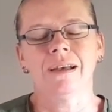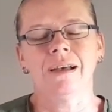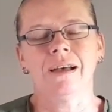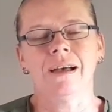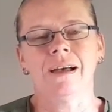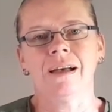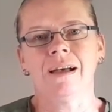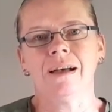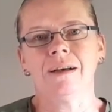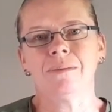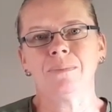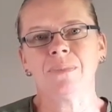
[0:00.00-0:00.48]

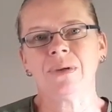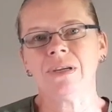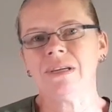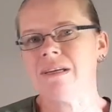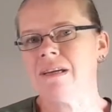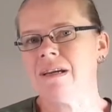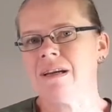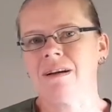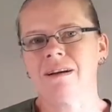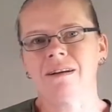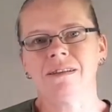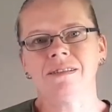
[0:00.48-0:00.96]
But
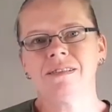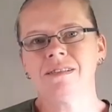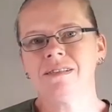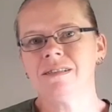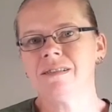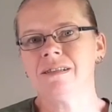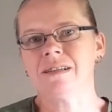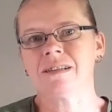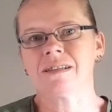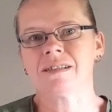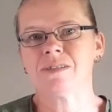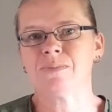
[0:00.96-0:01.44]
yeah, I
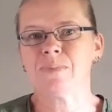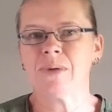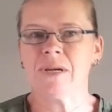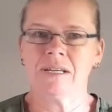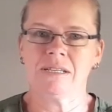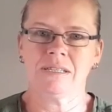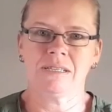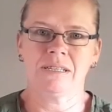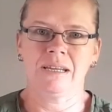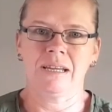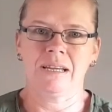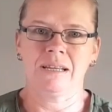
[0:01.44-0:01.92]
didn't
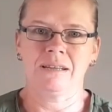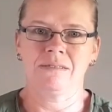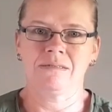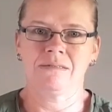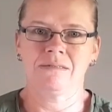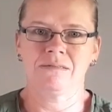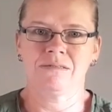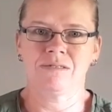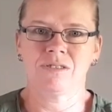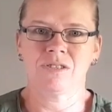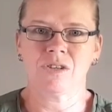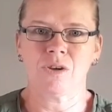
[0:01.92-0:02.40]
expect to get
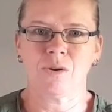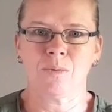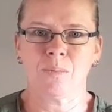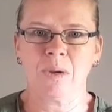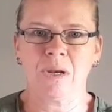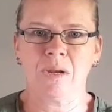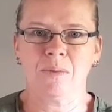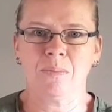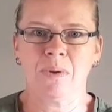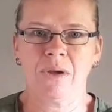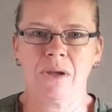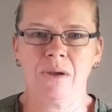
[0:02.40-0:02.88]
so
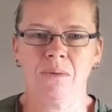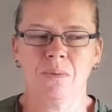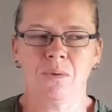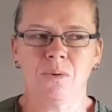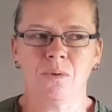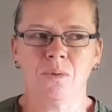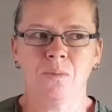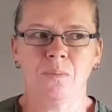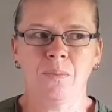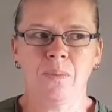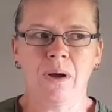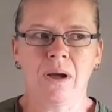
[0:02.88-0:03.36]
many
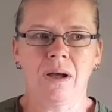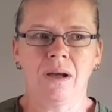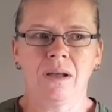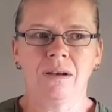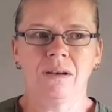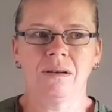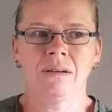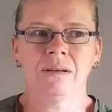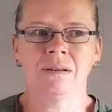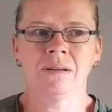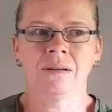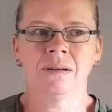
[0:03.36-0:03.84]
people, but
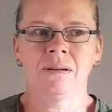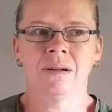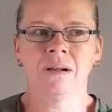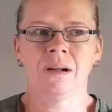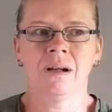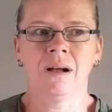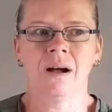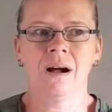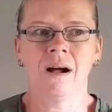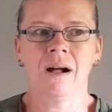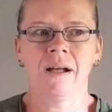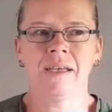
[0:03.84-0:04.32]

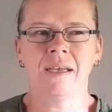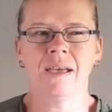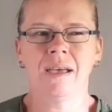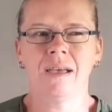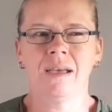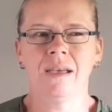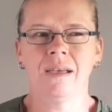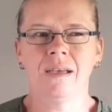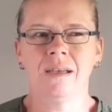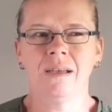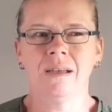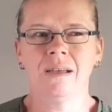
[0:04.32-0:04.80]
I
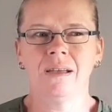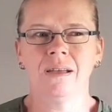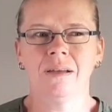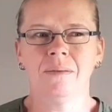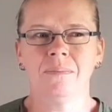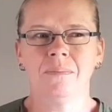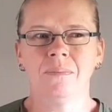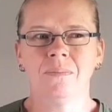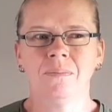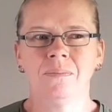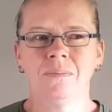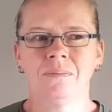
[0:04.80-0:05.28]

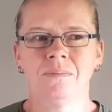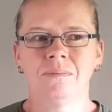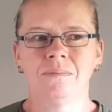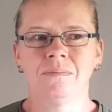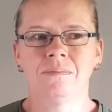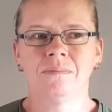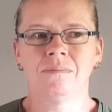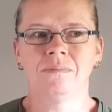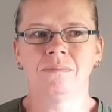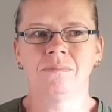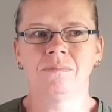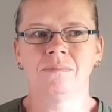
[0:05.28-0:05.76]

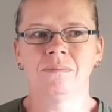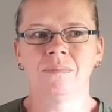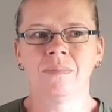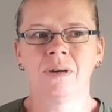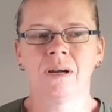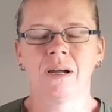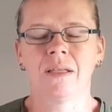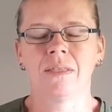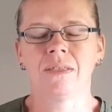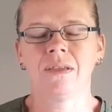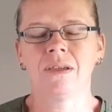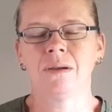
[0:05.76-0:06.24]

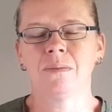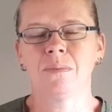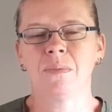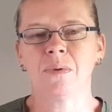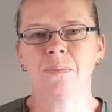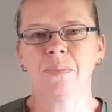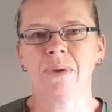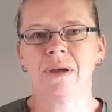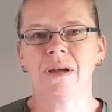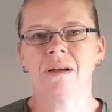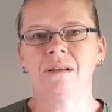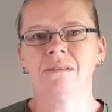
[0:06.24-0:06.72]
think I'm
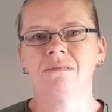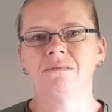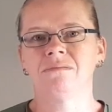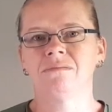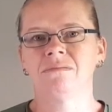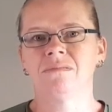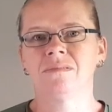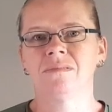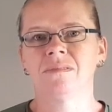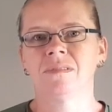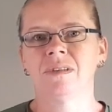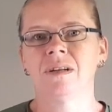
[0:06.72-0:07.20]
about
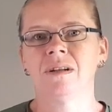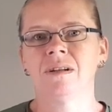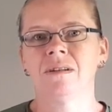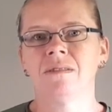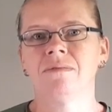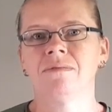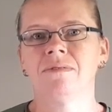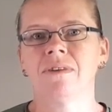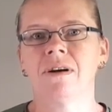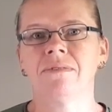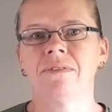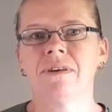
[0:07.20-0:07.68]

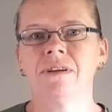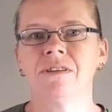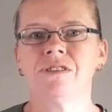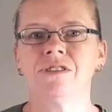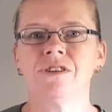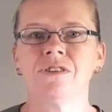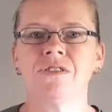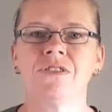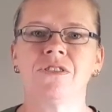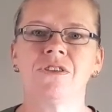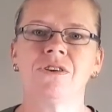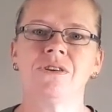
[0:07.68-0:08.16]

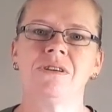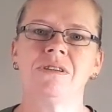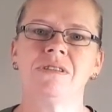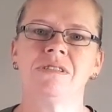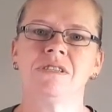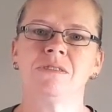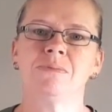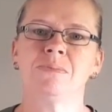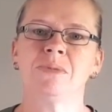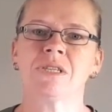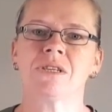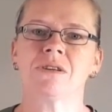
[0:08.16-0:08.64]
530
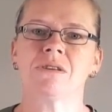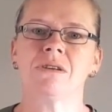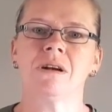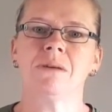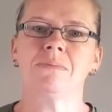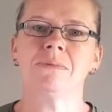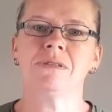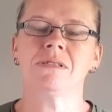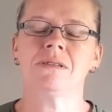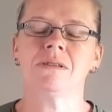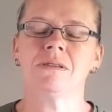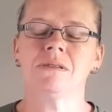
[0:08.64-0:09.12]

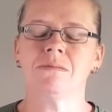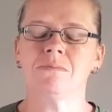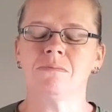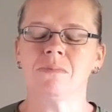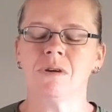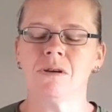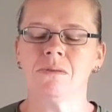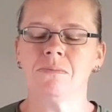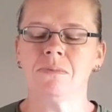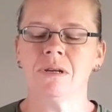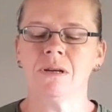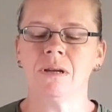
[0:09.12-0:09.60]
subscribers at the
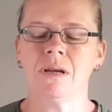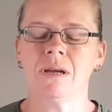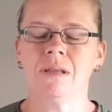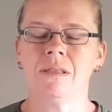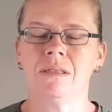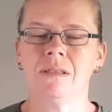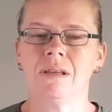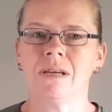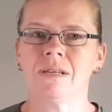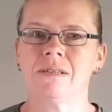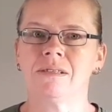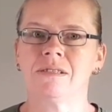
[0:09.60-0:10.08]
moment,
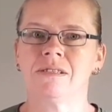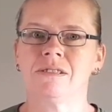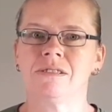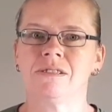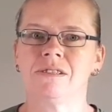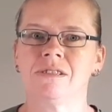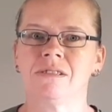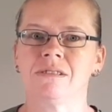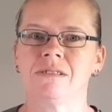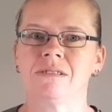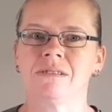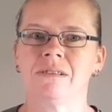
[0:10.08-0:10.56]
and
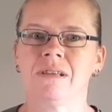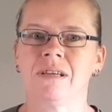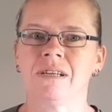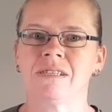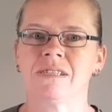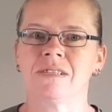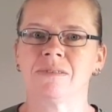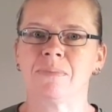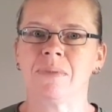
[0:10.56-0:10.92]
that's